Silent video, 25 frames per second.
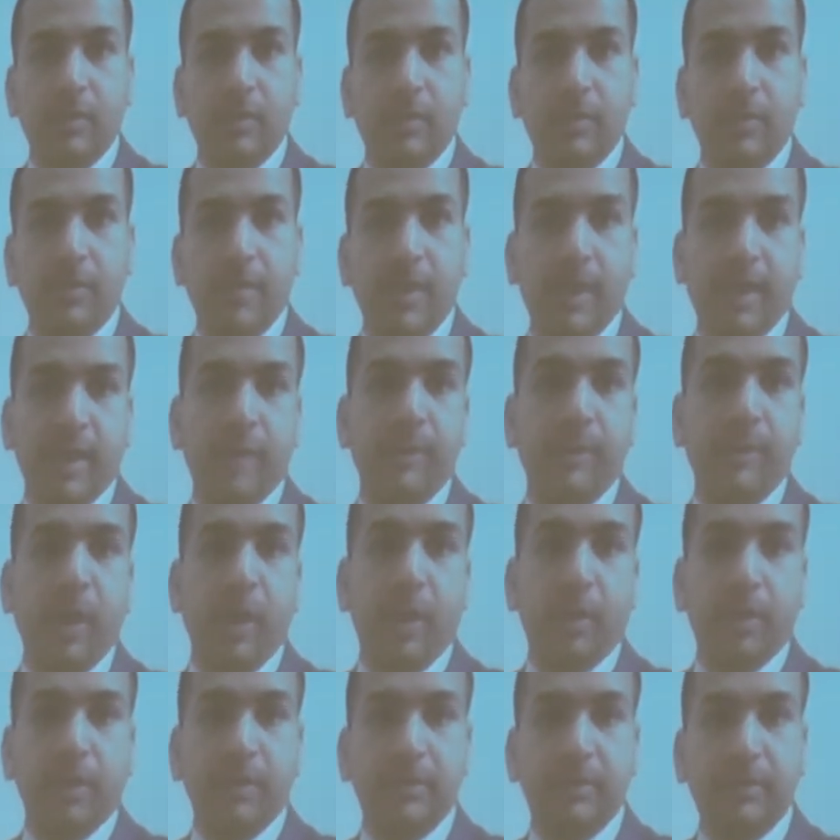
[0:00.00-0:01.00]
many
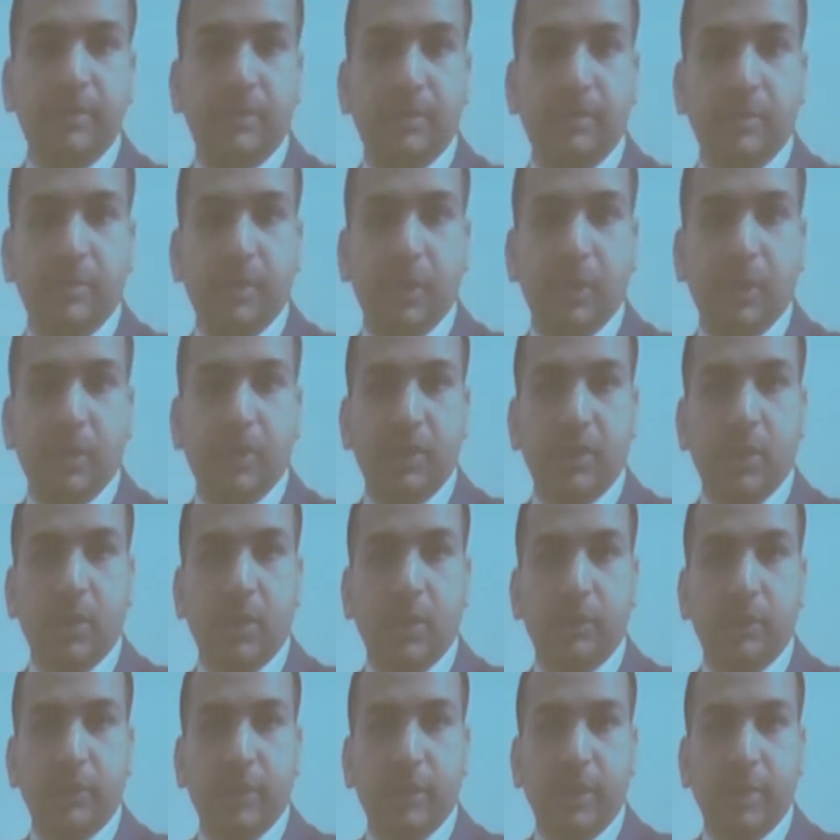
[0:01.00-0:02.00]
problems because it
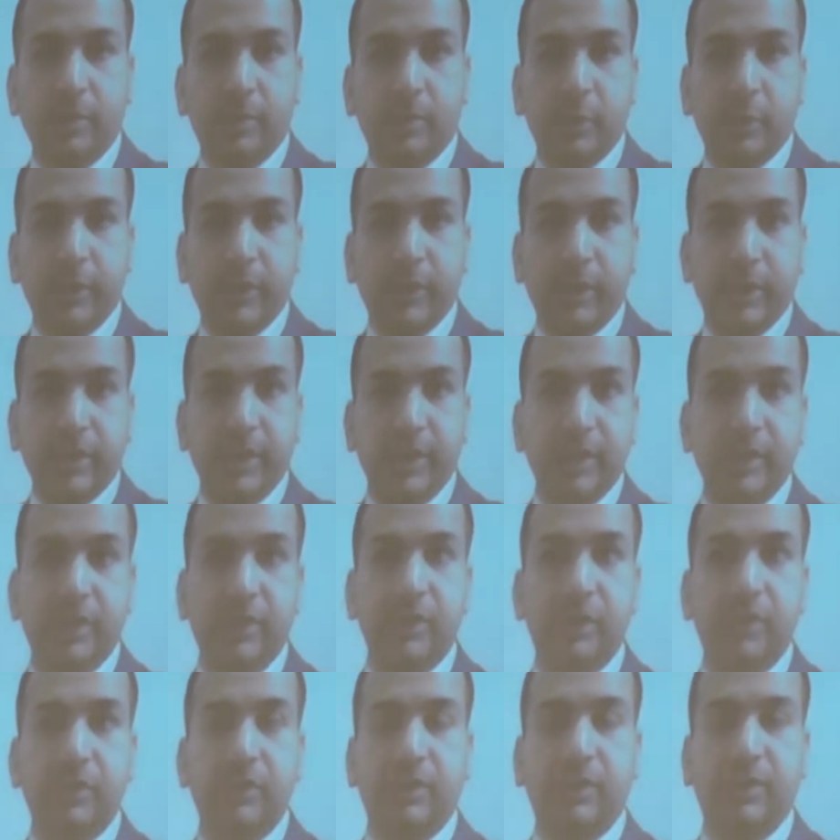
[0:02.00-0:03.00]
also comes with other
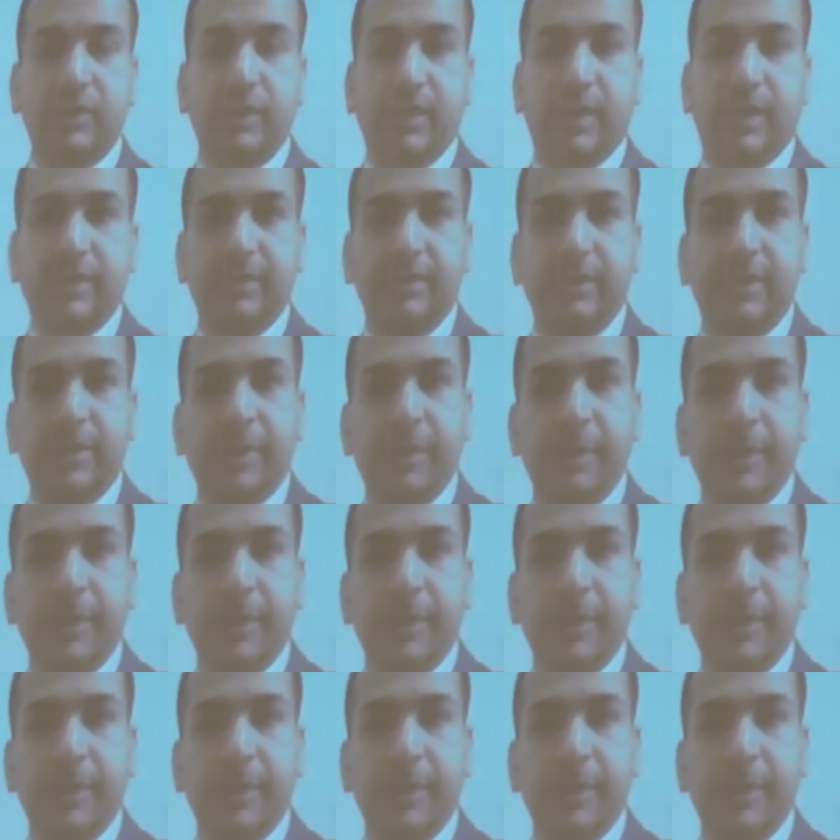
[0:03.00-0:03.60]
issues such as